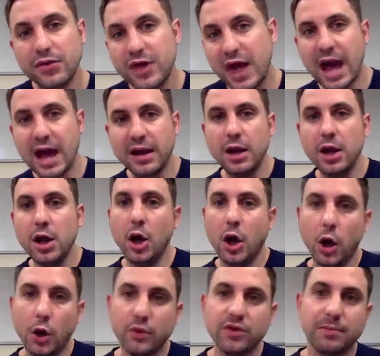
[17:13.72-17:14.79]
Then,
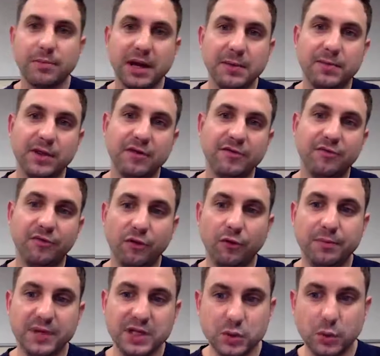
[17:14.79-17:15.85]
who are the people that
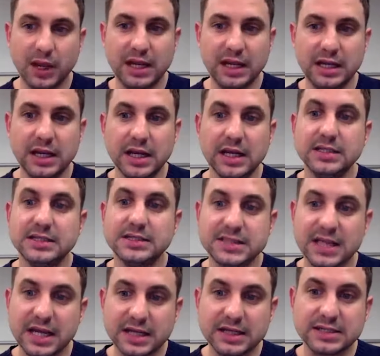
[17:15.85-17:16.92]
fall between
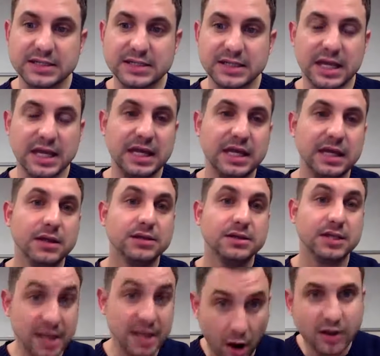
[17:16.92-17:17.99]
60
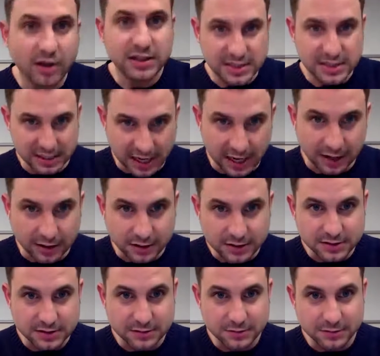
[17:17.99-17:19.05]
to 90
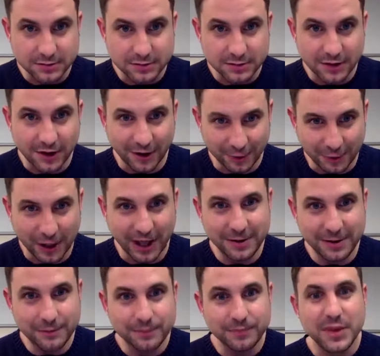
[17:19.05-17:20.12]
days? Okay.